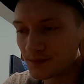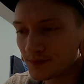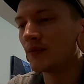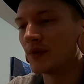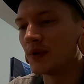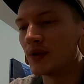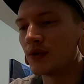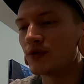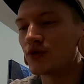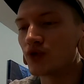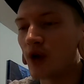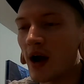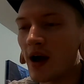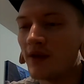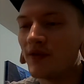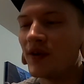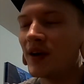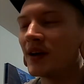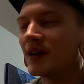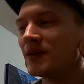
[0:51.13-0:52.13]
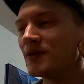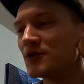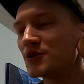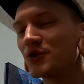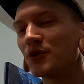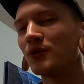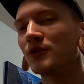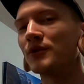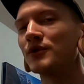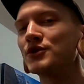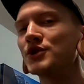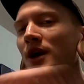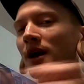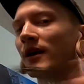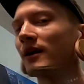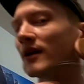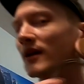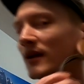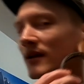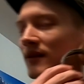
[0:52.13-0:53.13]
When you're driving and you're shoulder
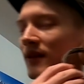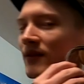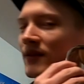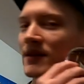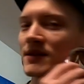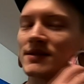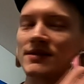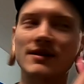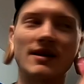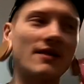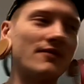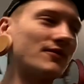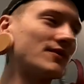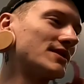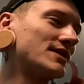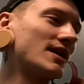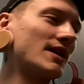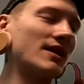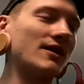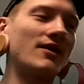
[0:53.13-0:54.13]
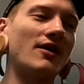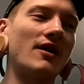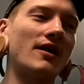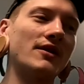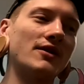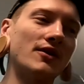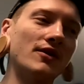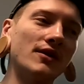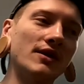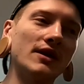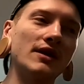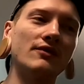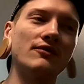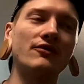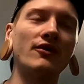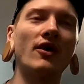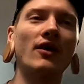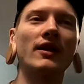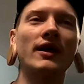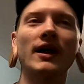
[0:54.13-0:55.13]
checking, and then this stuff is getting caught in your hoodie and
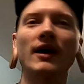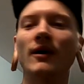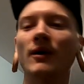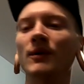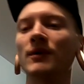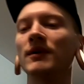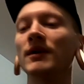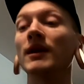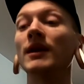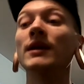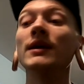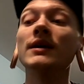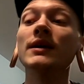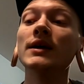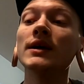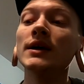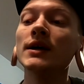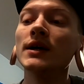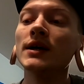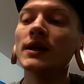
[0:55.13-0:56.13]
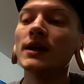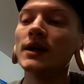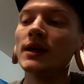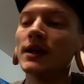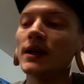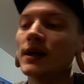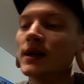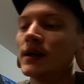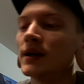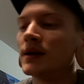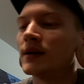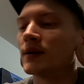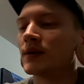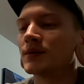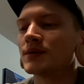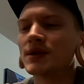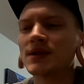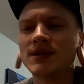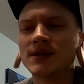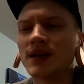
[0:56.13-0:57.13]
falling out, and
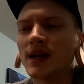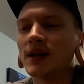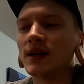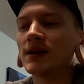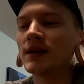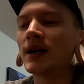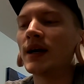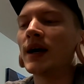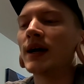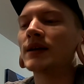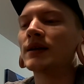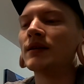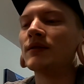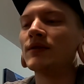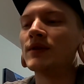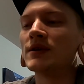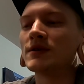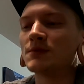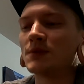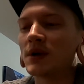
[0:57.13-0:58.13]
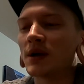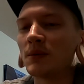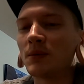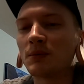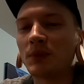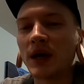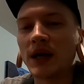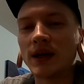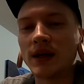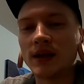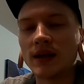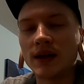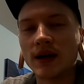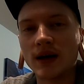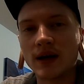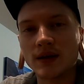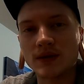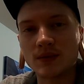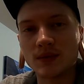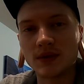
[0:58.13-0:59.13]
just day-to-day activities become a pain in the
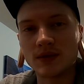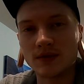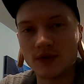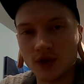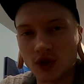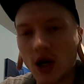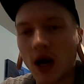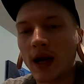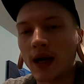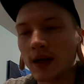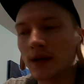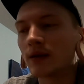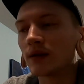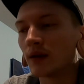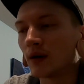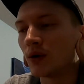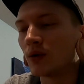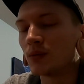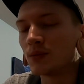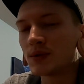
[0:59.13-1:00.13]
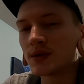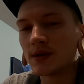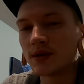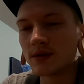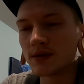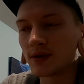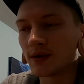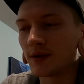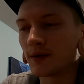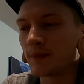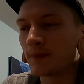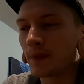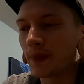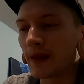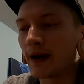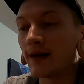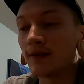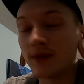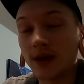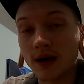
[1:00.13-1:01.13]
ass with giant lobes. So
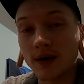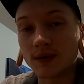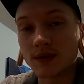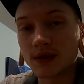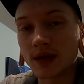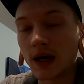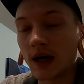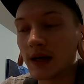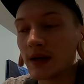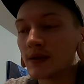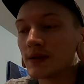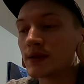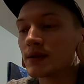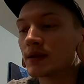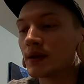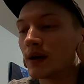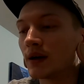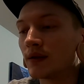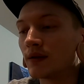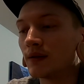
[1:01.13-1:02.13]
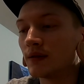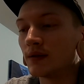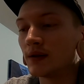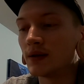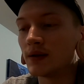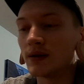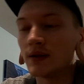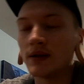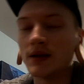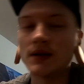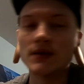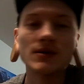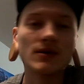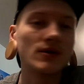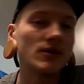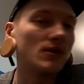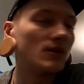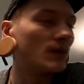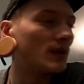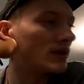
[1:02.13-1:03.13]
I've downsized. These are
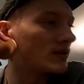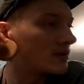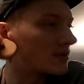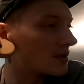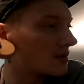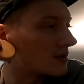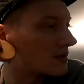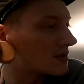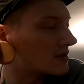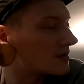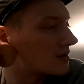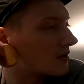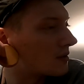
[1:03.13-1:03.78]
2 inches.